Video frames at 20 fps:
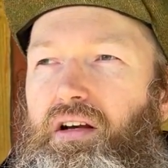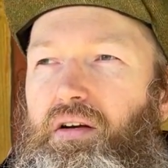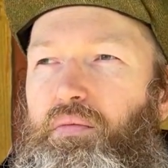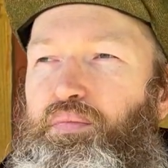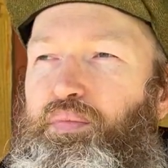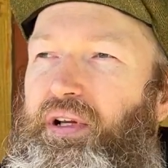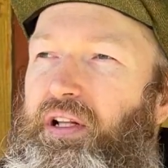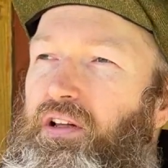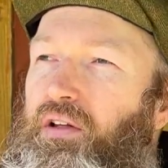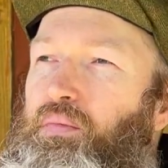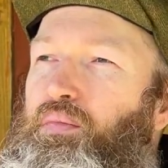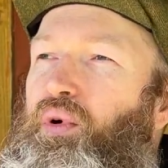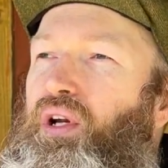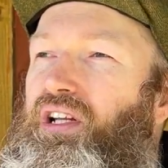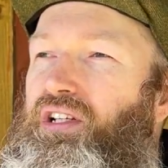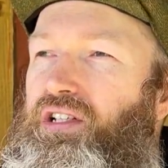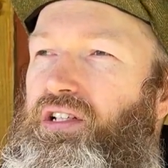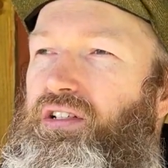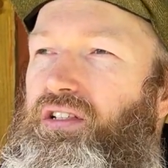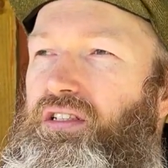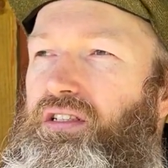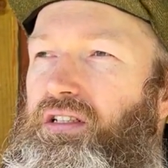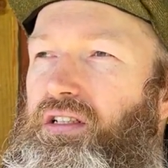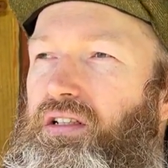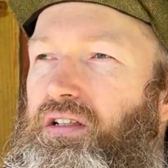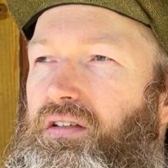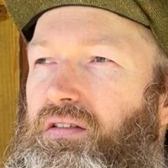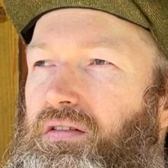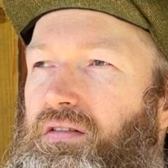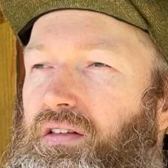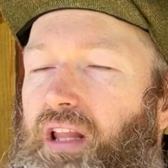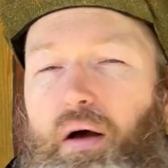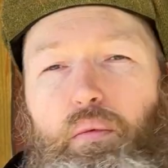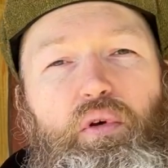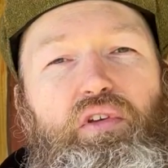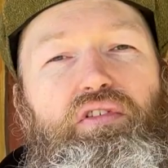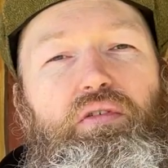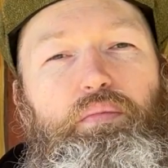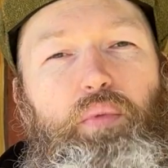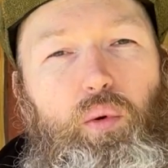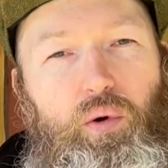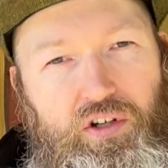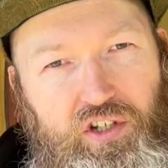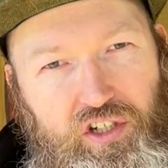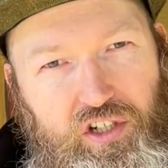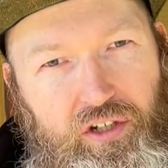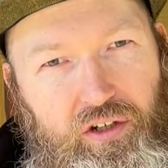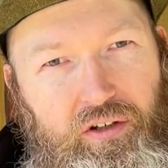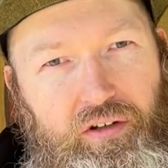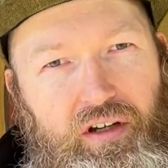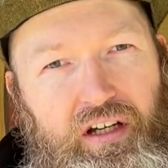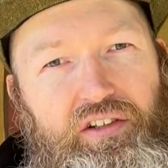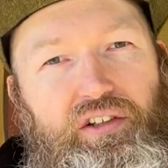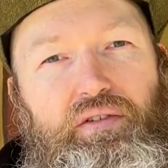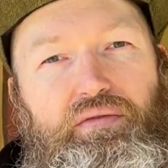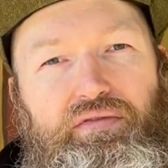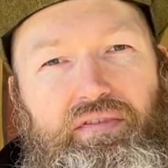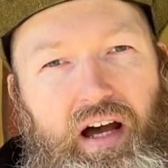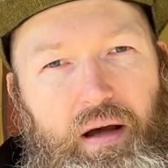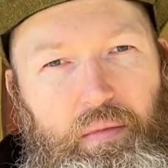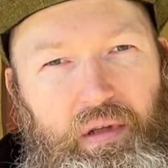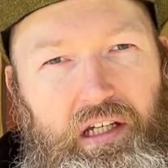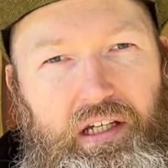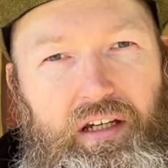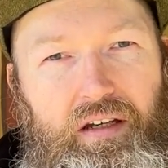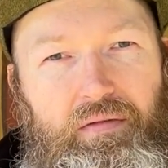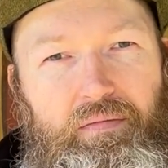Build bridges that will support you and your family.